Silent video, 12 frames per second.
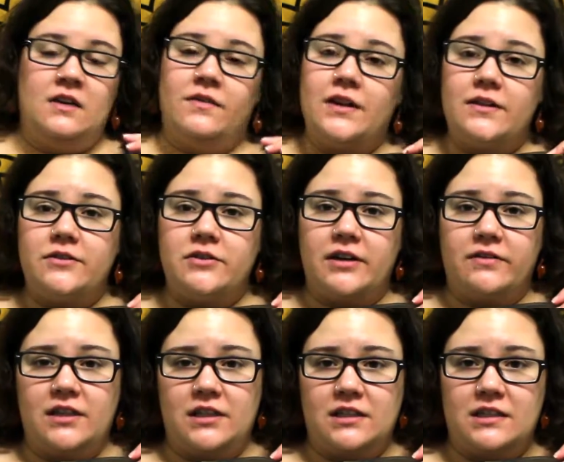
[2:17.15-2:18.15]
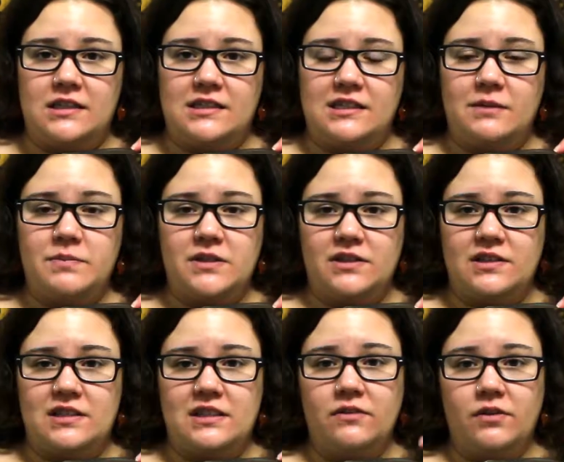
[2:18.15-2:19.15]
If any of you have any tips on
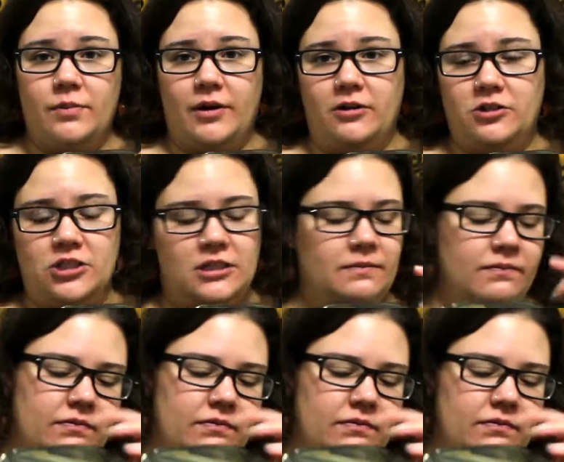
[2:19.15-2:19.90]
silver polishing,